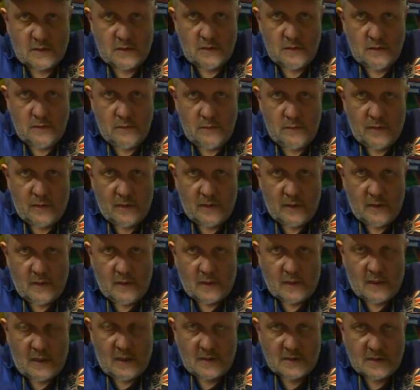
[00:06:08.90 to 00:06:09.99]
tube
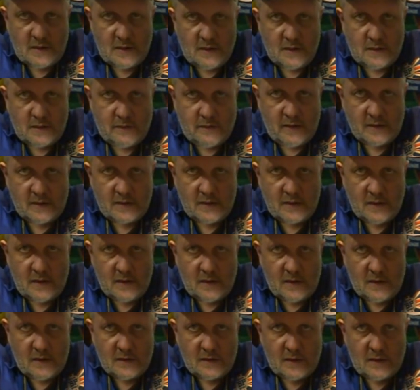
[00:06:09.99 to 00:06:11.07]
cast into it
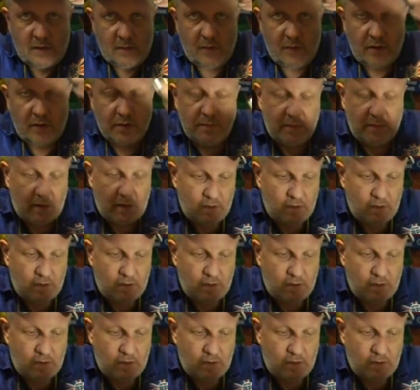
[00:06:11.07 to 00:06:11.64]
down at the bottom,